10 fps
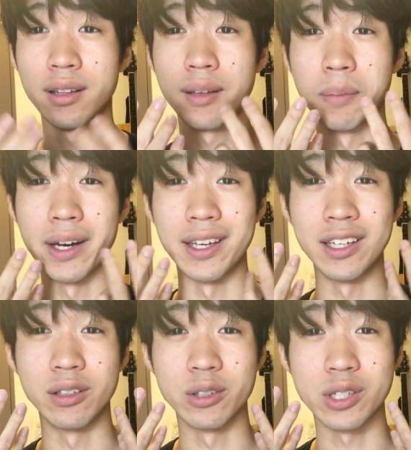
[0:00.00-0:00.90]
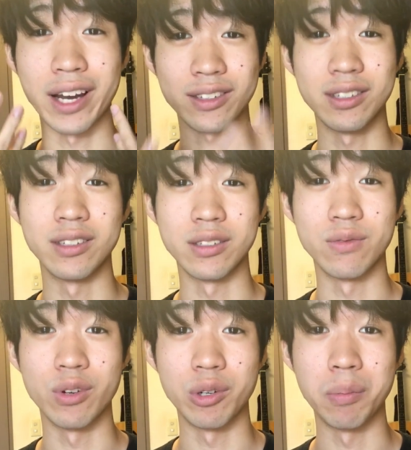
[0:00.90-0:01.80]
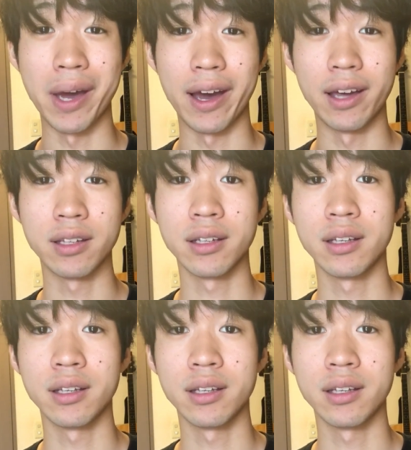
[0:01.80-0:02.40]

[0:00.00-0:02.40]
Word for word: My English accent is very bad.